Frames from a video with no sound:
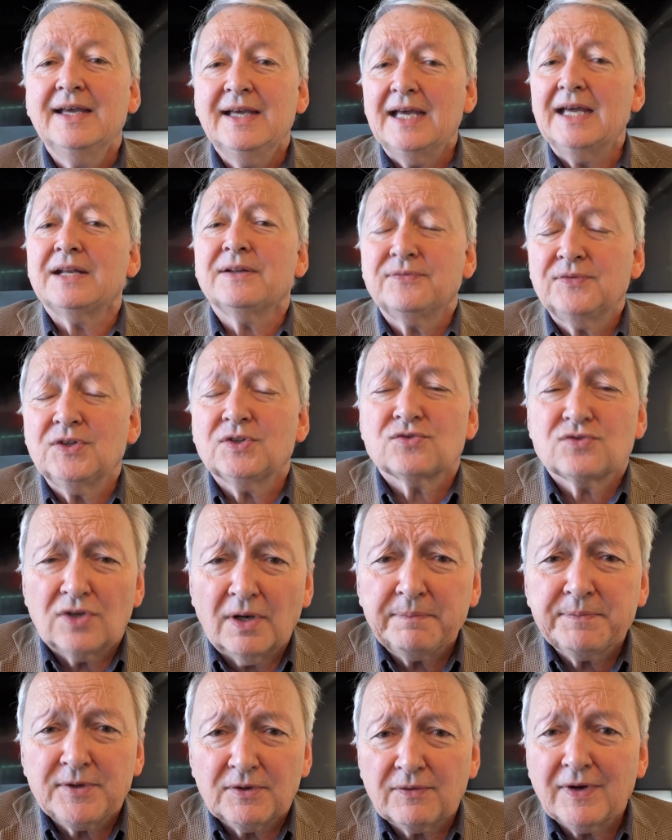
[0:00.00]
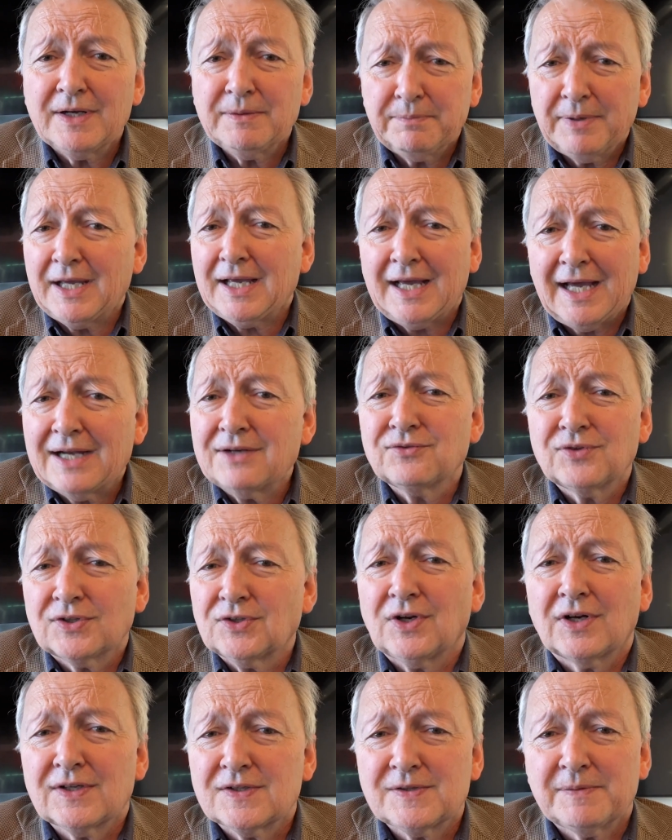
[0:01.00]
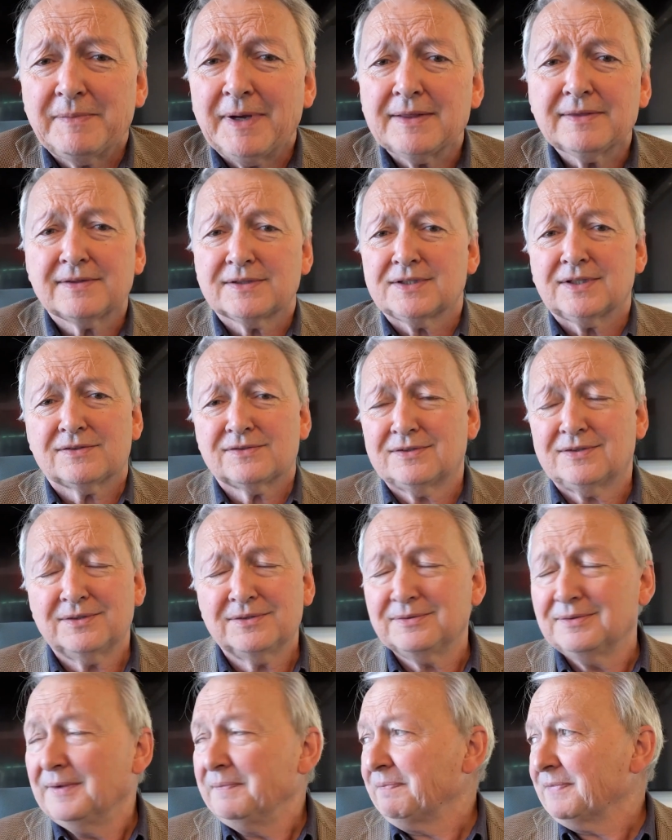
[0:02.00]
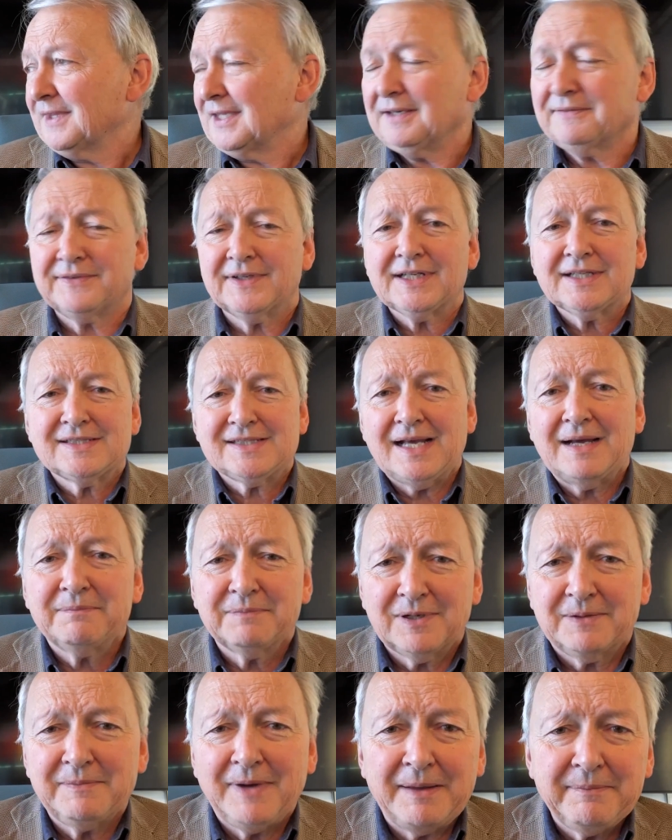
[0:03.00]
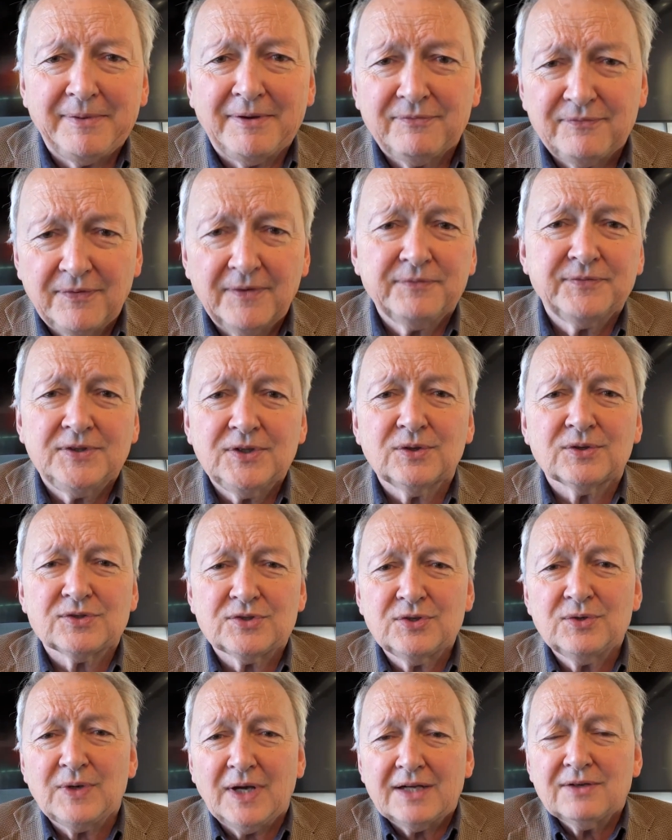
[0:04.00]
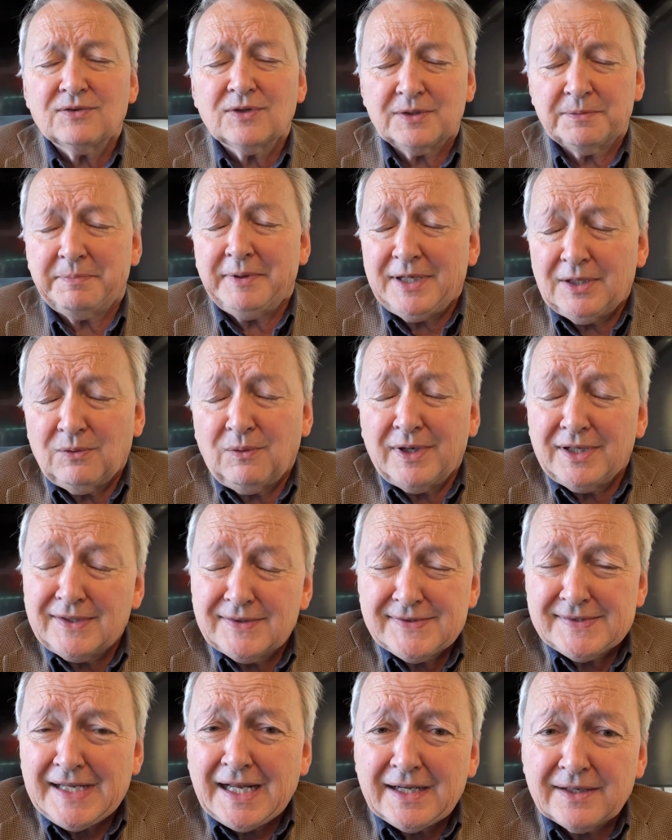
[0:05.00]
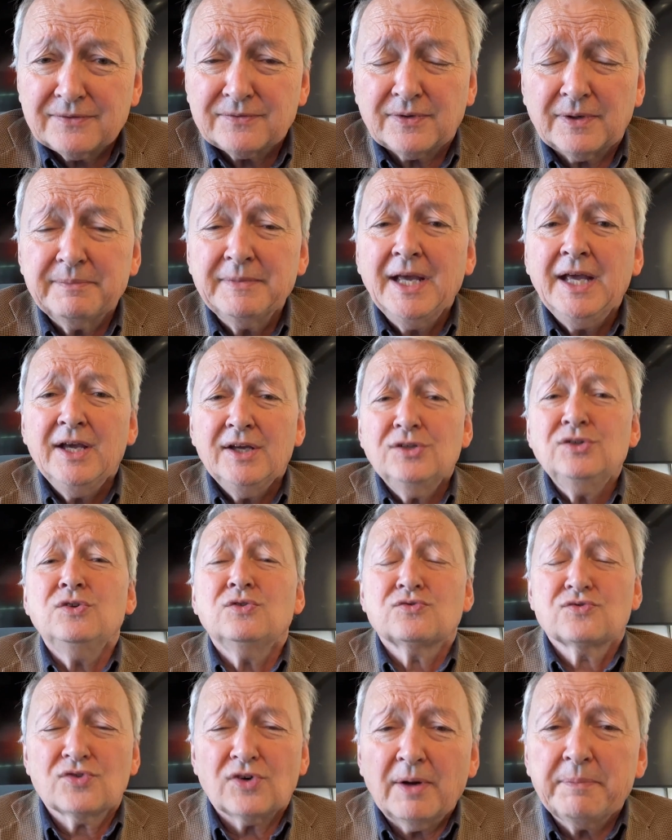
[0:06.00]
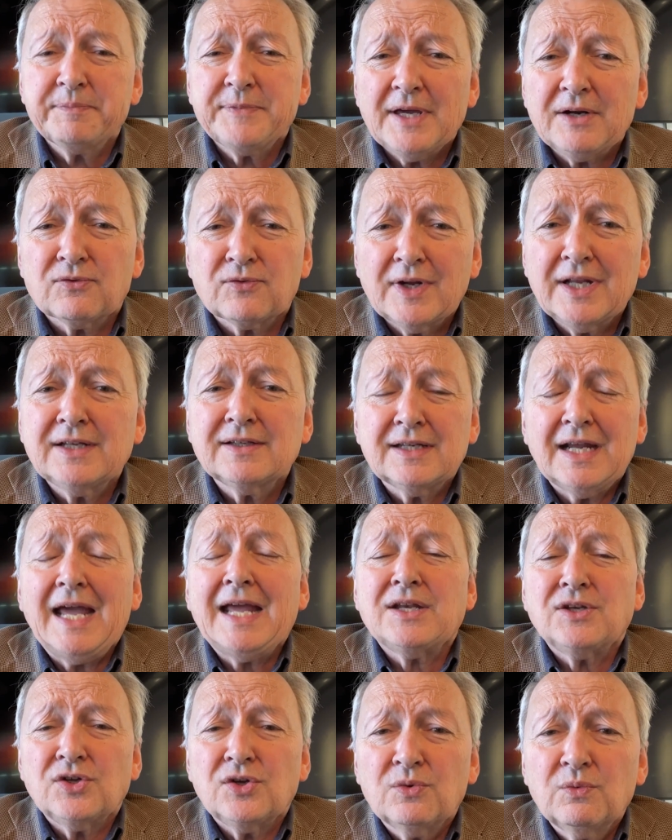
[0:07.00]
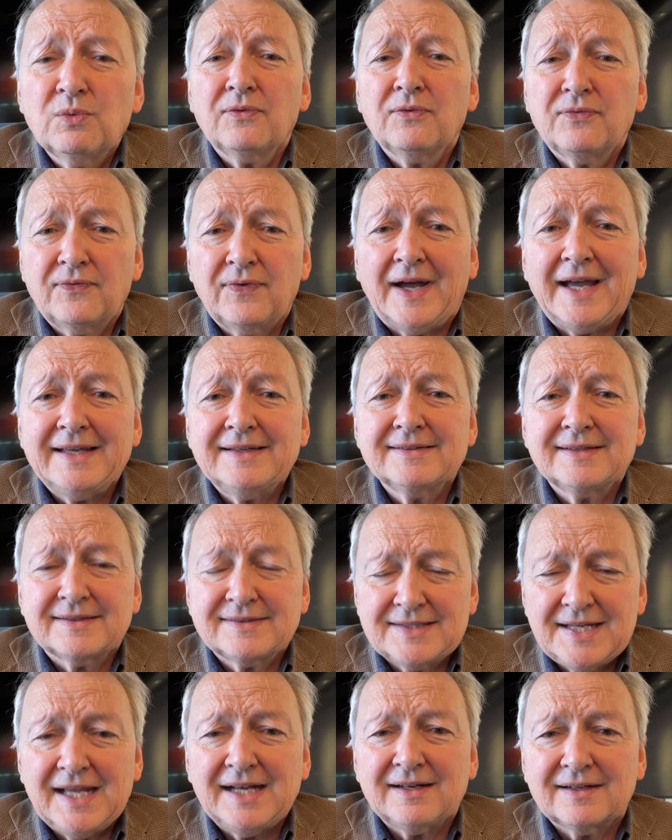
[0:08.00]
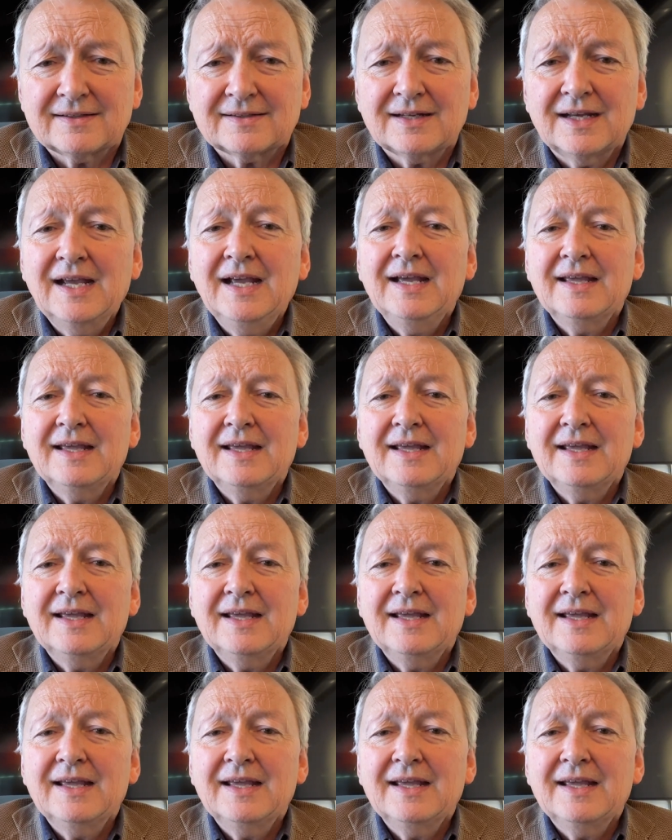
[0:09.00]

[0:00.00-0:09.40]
And if you drop the rent by $100 a month, just to give an example, it might be $50 or $200, depending on what you're starting from. You drop that rent and you find a tenant.